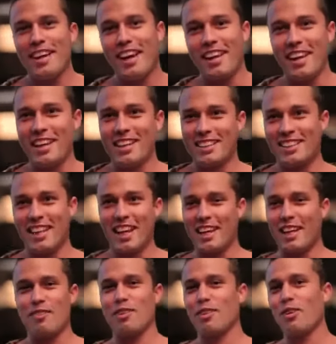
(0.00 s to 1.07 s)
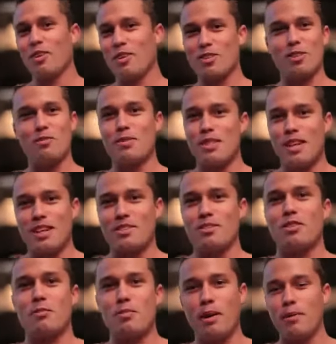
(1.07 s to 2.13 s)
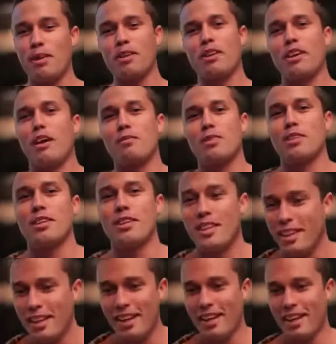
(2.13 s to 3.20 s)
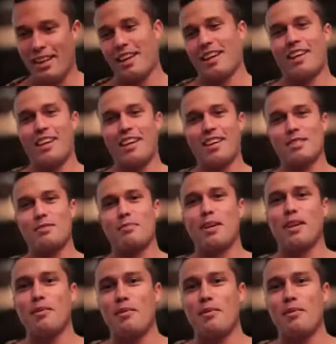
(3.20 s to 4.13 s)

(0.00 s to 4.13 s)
And then just standing there with all the superstars and all the people you look up to, like, it's pretty